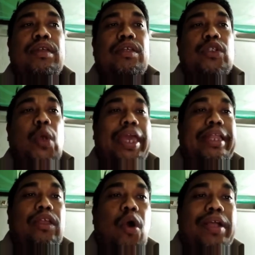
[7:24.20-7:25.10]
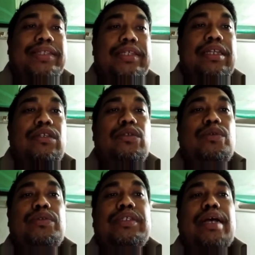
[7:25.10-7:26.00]
So in consonant
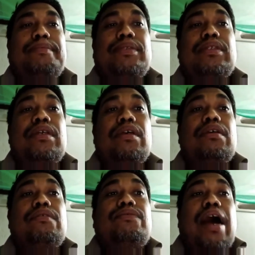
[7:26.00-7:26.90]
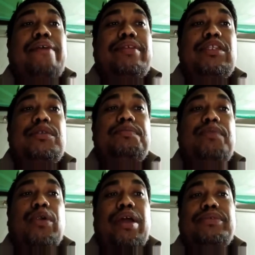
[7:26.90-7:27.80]
too, some vowels
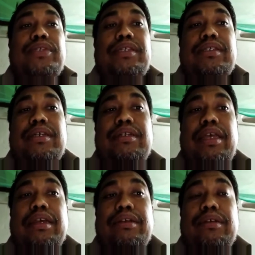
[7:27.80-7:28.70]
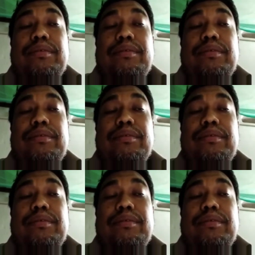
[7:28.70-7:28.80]
pronouncings are there